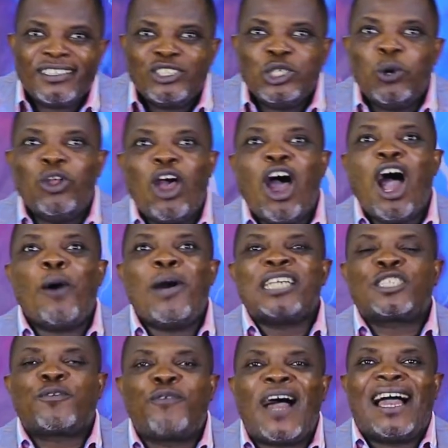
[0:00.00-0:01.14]
you will
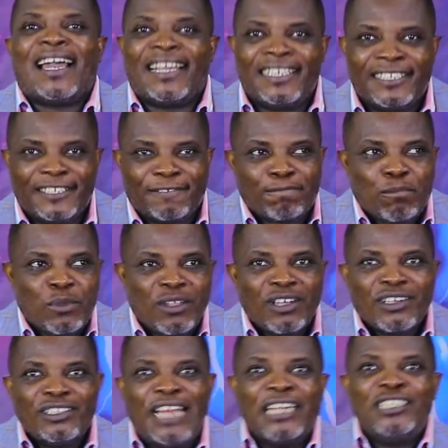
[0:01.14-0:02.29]
always find
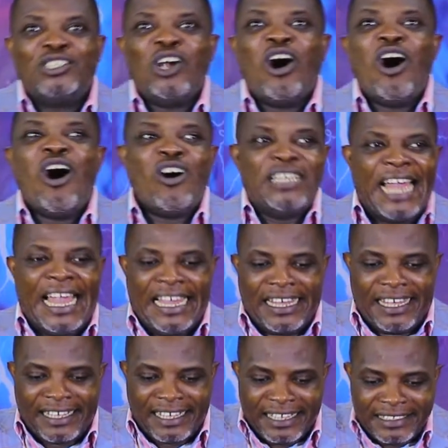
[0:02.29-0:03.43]
that though
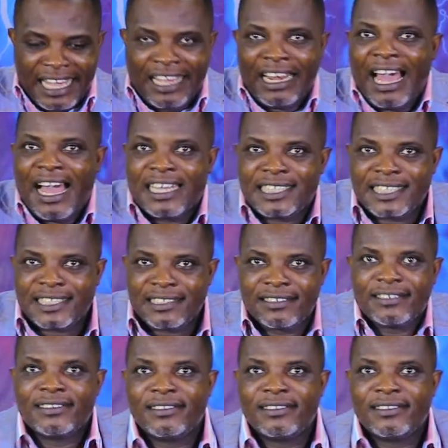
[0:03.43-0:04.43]
the glass